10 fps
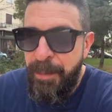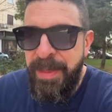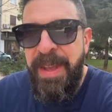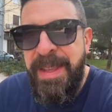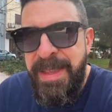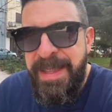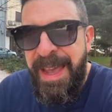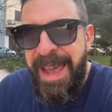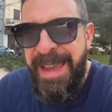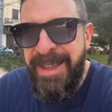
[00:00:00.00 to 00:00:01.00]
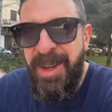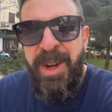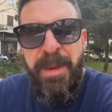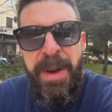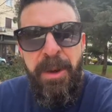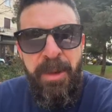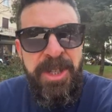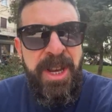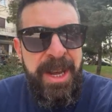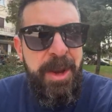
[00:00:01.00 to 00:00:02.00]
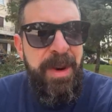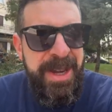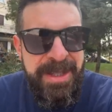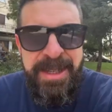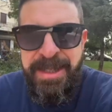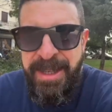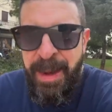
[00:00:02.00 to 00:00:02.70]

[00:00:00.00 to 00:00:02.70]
But at the end of the day, it's all about Russia anyway, isn't it?